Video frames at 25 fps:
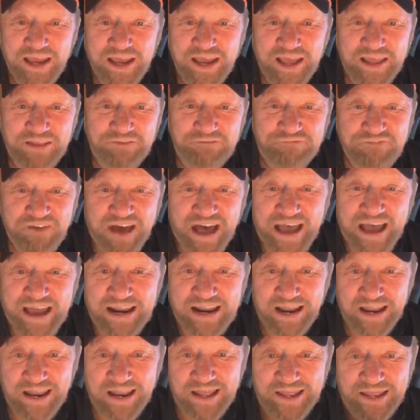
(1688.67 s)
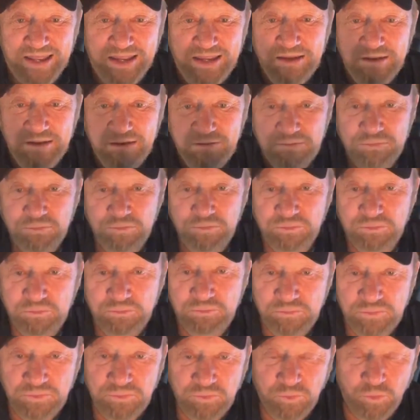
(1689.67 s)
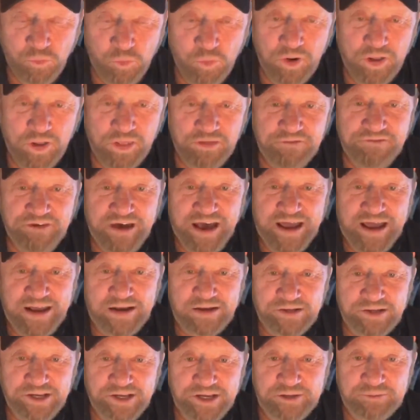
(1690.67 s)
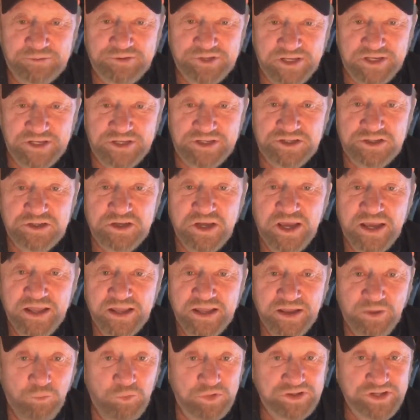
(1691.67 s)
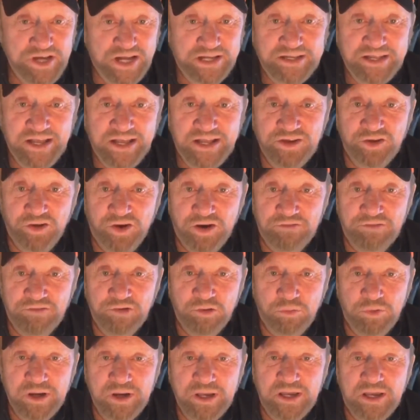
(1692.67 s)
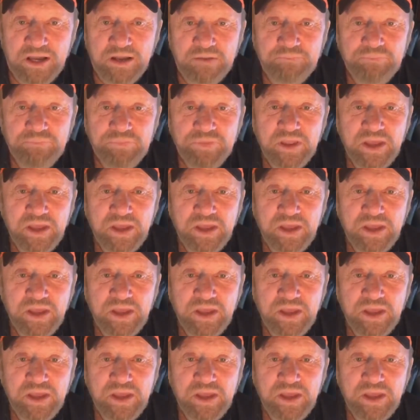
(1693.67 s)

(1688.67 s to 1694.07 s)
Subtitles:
And finally, one of the final tips is, which I tell you every week,